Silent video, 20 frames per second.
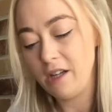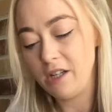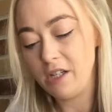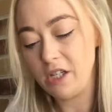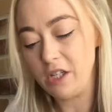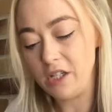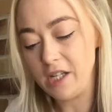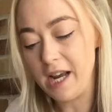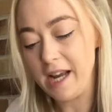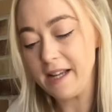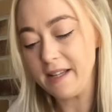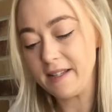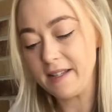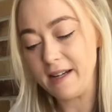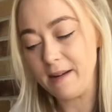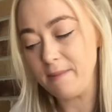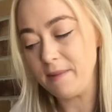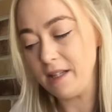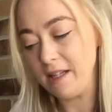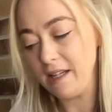to take
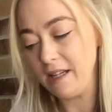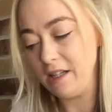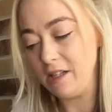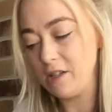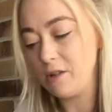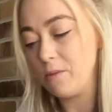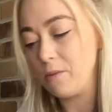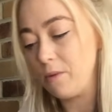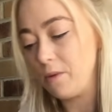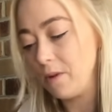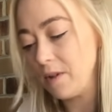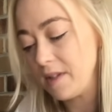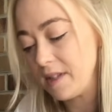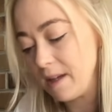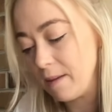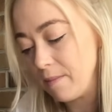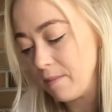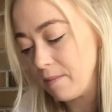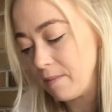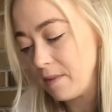steps in towards
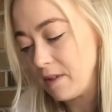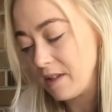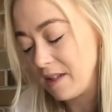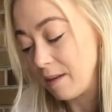some